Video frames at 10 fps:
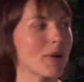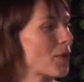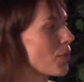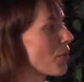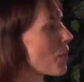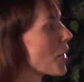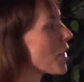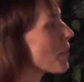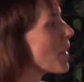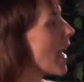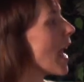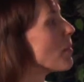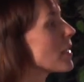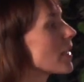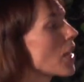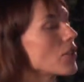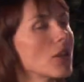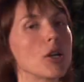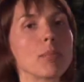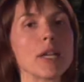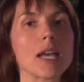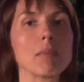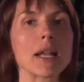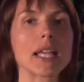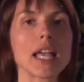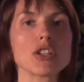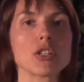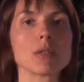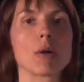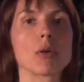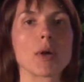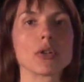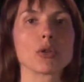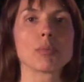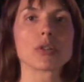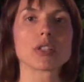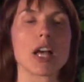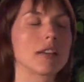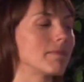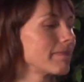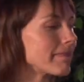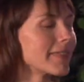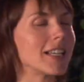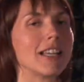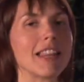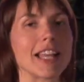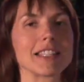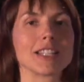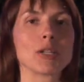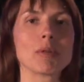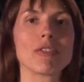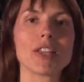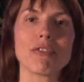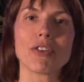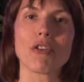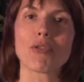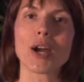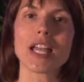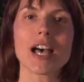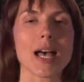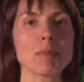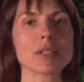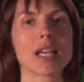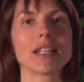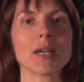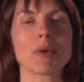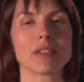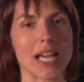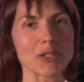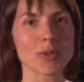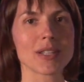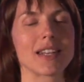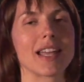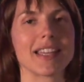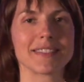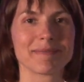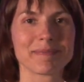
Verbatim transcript: by Ruth Warner, and Massage Therapy and Medications by Randall Persaud. That's a little bit of info for you. I'm Sundae with Natural Sundae.